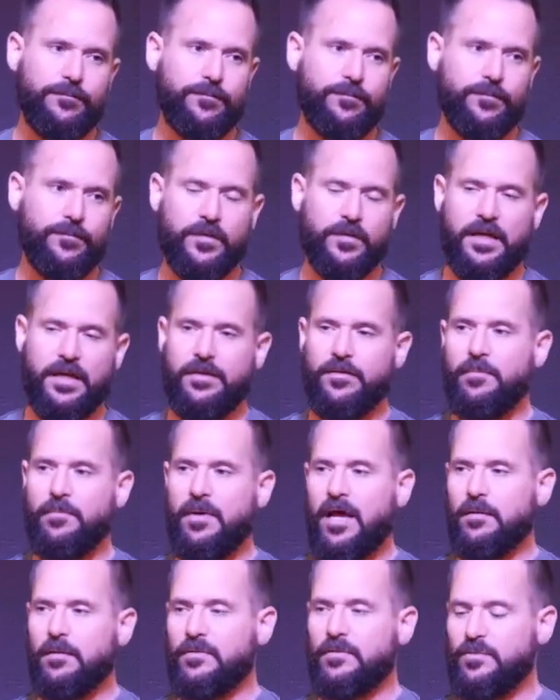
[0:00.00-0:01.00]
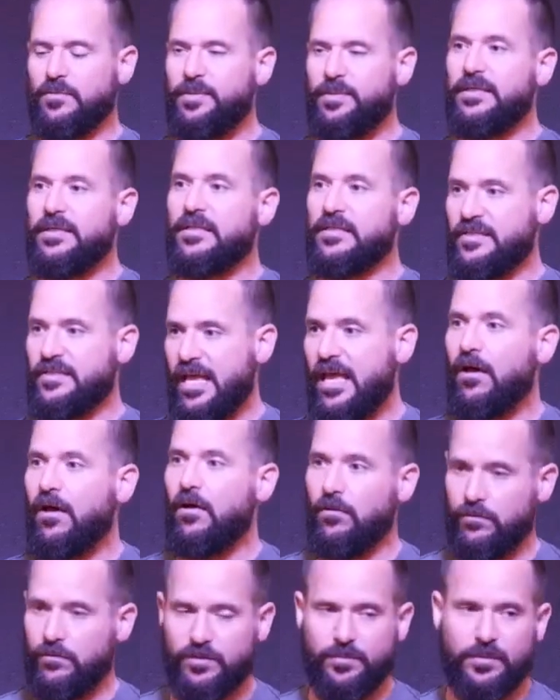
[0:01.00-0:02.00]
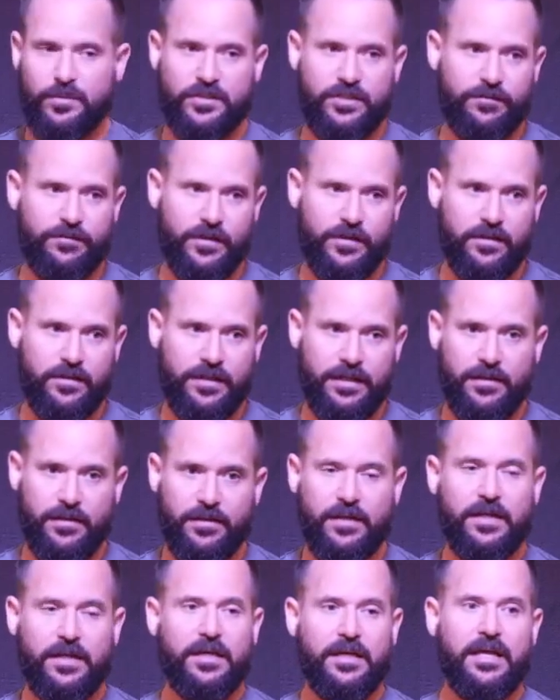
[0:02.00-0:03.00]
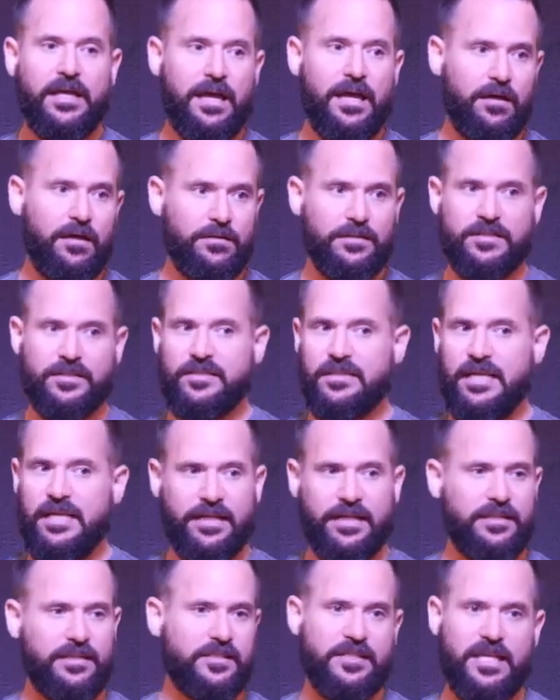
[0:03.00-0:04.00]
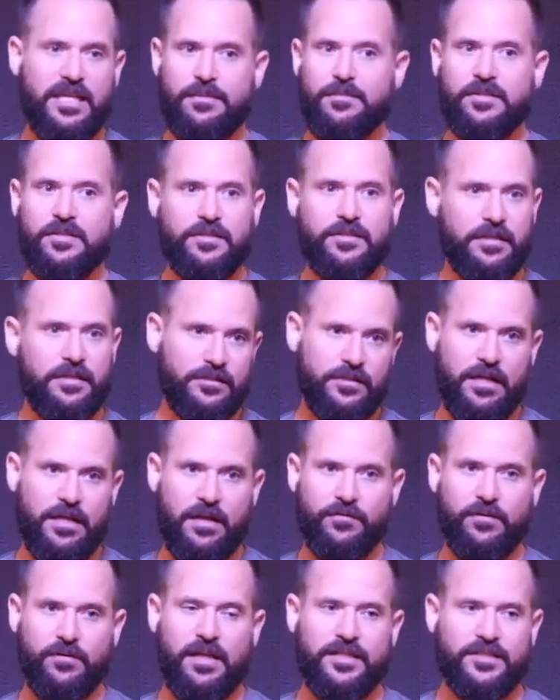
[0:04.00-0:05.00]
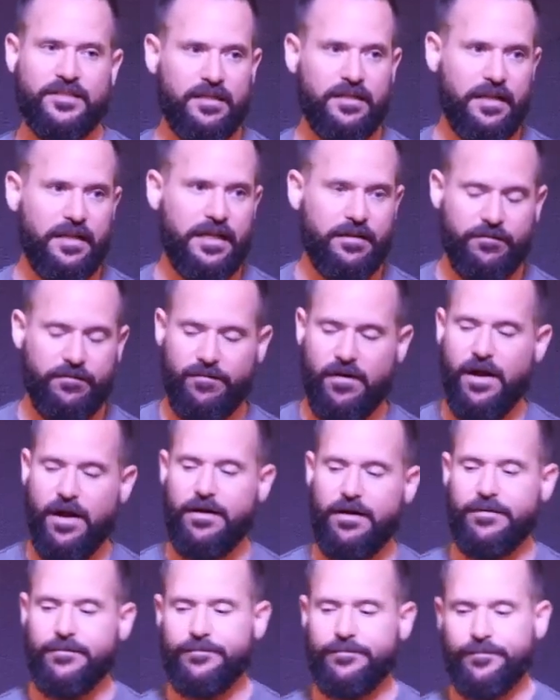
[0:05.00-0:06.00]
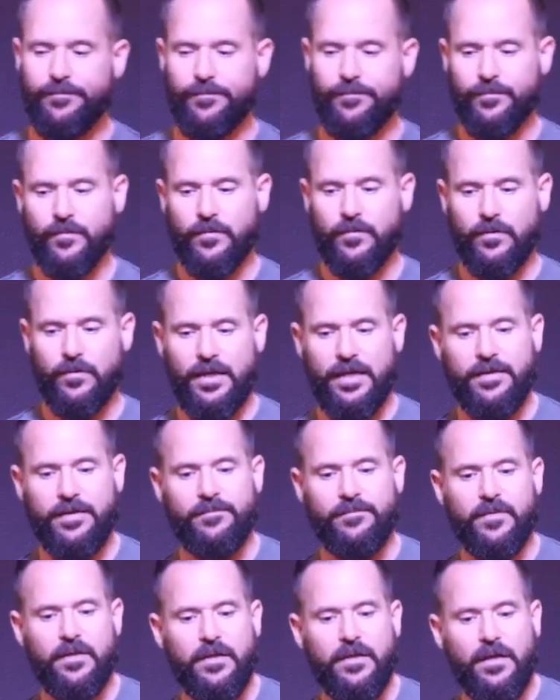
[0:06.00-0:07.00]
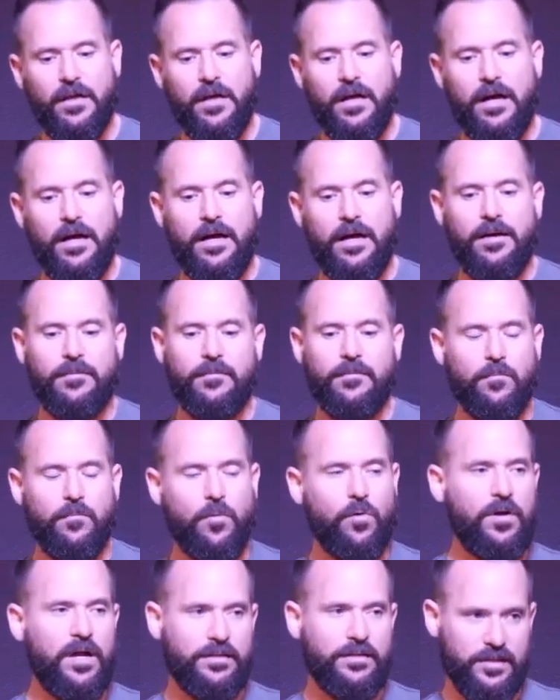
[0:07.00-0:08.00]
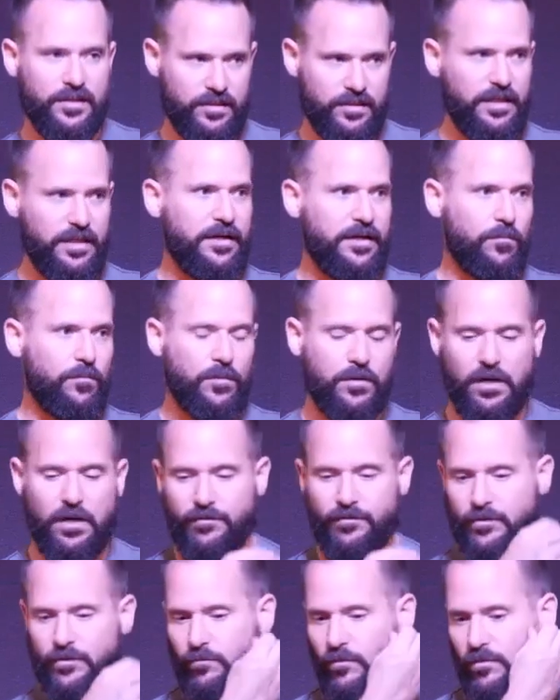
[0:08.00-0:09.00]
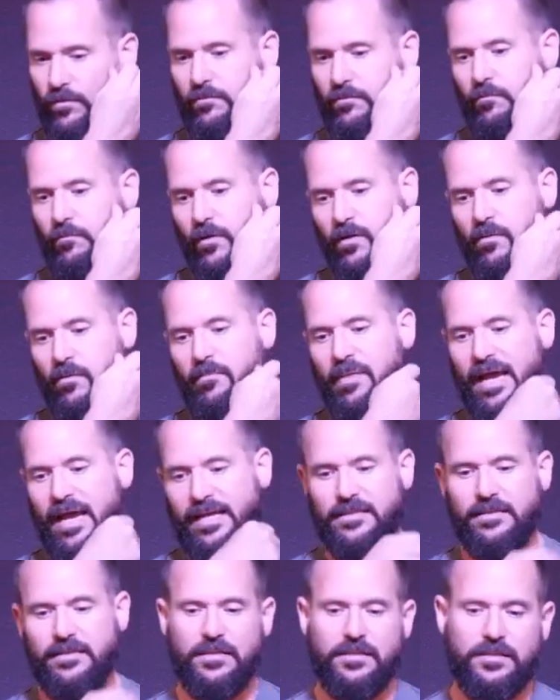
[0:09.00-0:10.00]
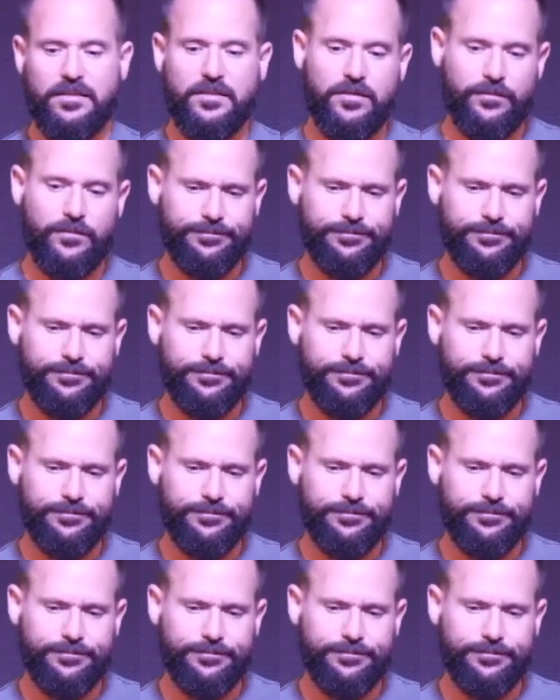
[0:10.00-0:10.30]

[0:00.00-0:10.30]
Okay, the bottomless pit is hell specifically. Hell is not the same as, as the everlasting lake of fire. Okay, um, more on this later. We'll cover it. We'll, we'll come back to this. So,